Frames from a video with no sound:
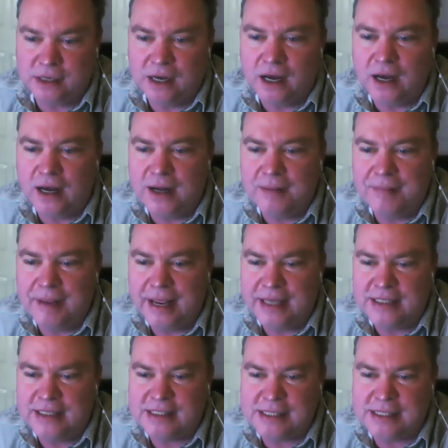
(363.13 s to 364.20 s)

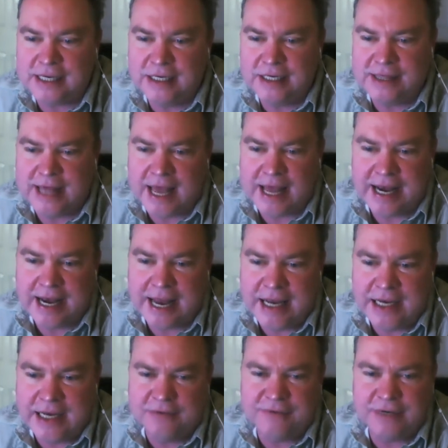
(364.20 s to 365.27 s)
and stated that
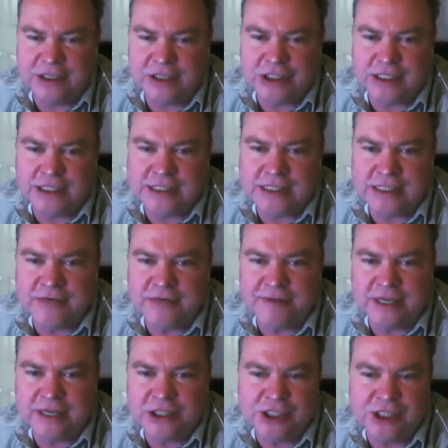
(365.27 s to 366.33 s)
any invasion is an
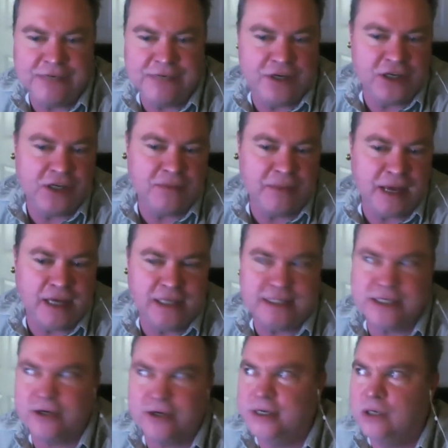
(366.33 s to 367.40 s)
invasion, even a
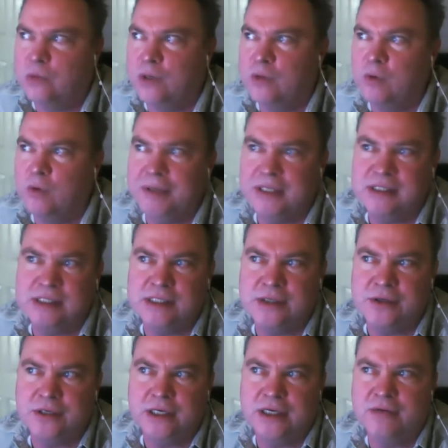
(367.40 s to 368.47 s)
humanitarian one will be
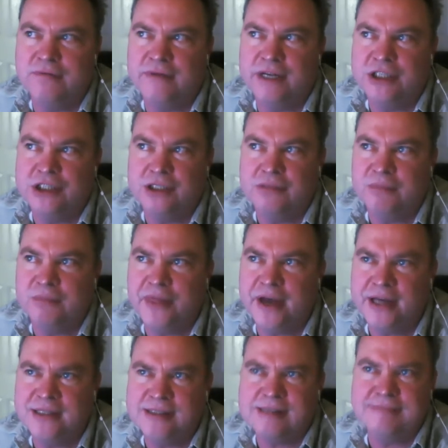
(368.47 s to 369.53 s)
considered an invasion.
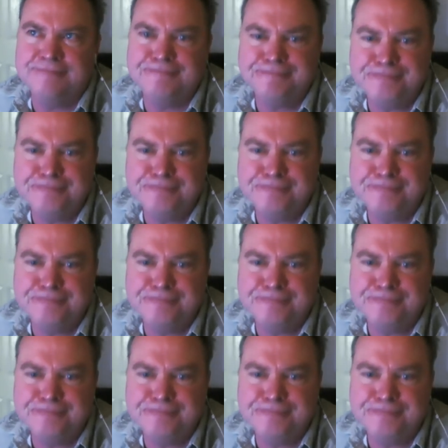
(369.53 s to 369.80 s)
Thoughts?